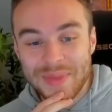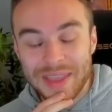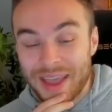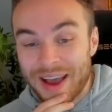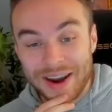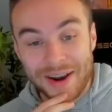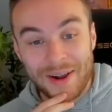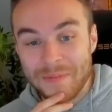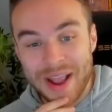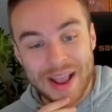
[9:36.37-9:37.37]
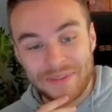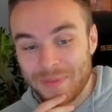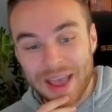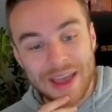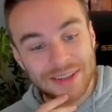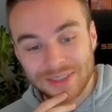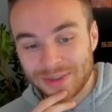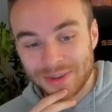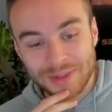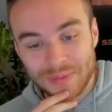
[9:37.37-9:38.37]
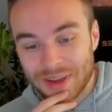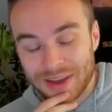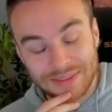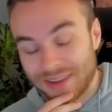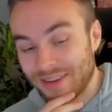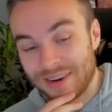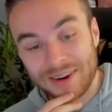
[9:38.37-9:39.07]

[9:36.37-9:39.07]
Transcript: Yeah, I don't know. May have to be Edison or something. I don't know.